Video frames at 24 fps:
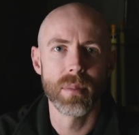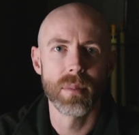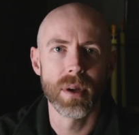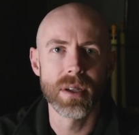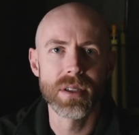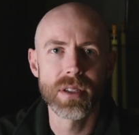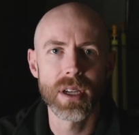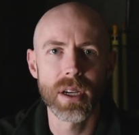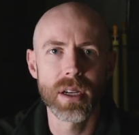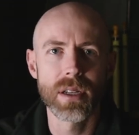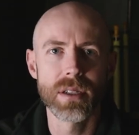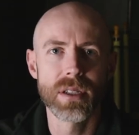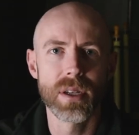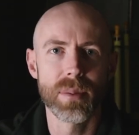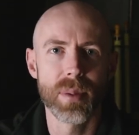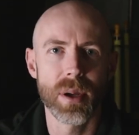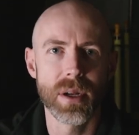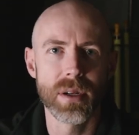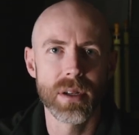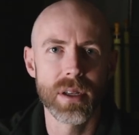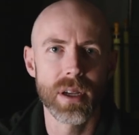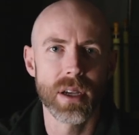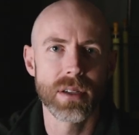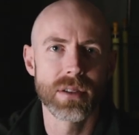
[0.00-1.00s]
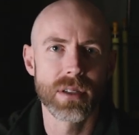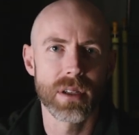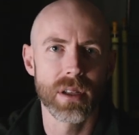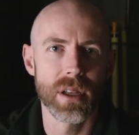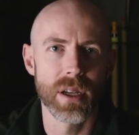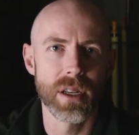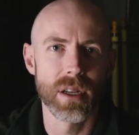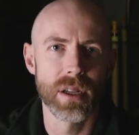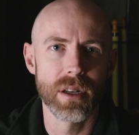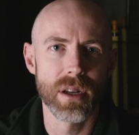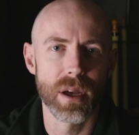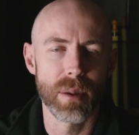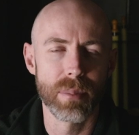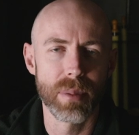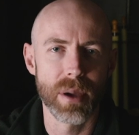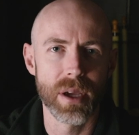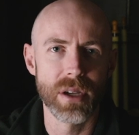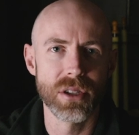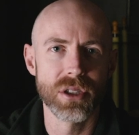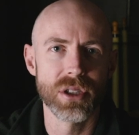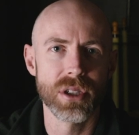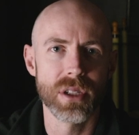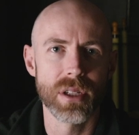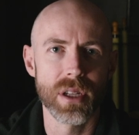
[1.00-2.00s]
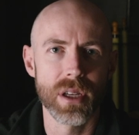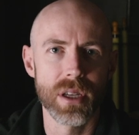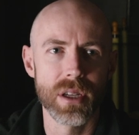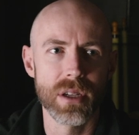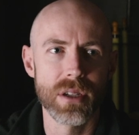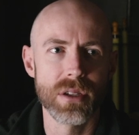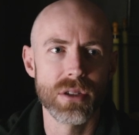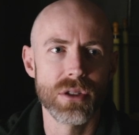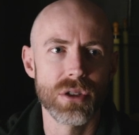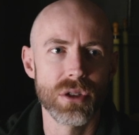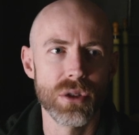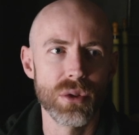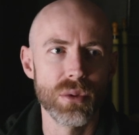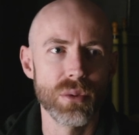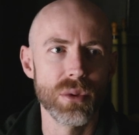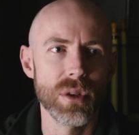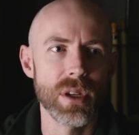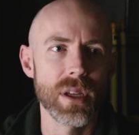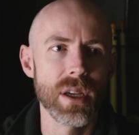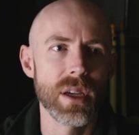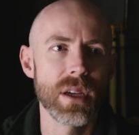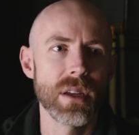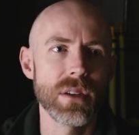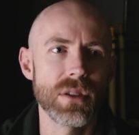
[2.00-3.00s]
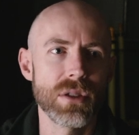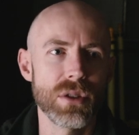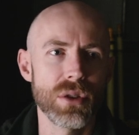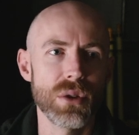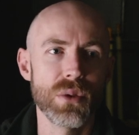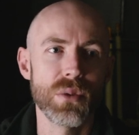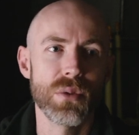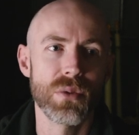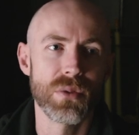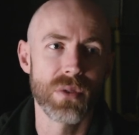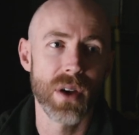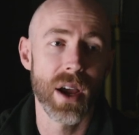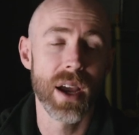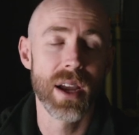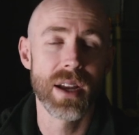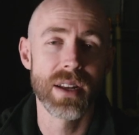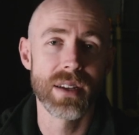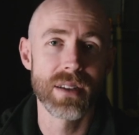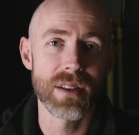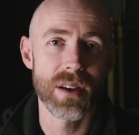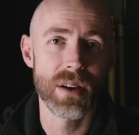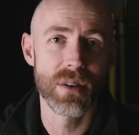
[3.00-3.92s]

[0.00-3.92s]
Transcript: My second tip on de escalating a patient is you need to fight